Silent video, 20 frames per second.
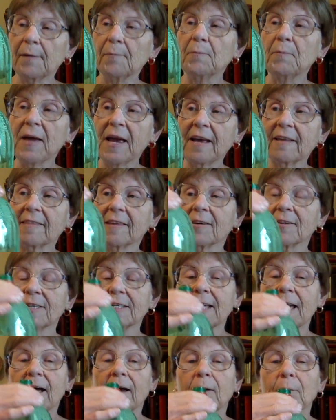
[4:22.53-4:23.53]
make their
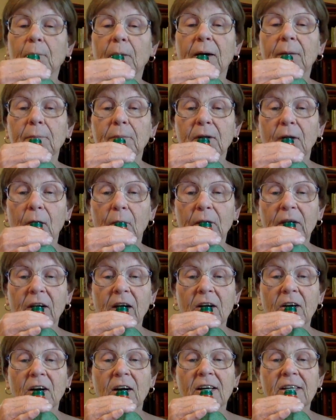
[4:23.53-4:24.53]
sound by blowing
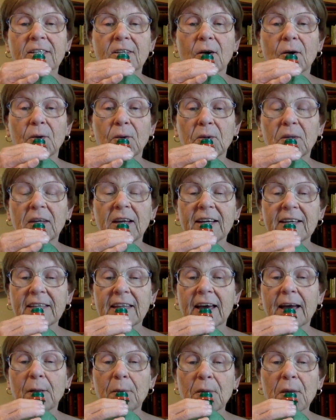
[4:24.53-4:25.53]
across a hole like
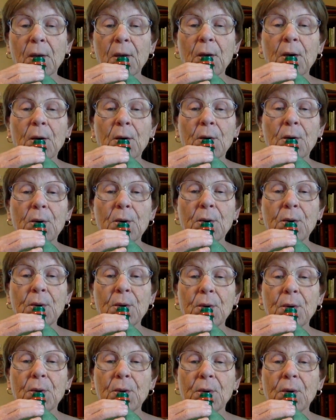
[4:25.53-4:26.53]
that
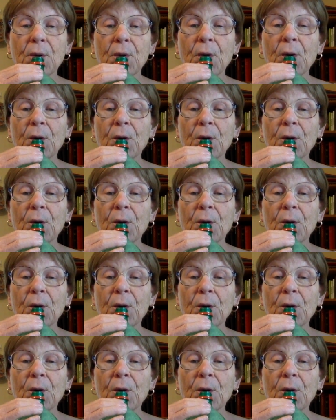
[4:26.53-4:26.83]
and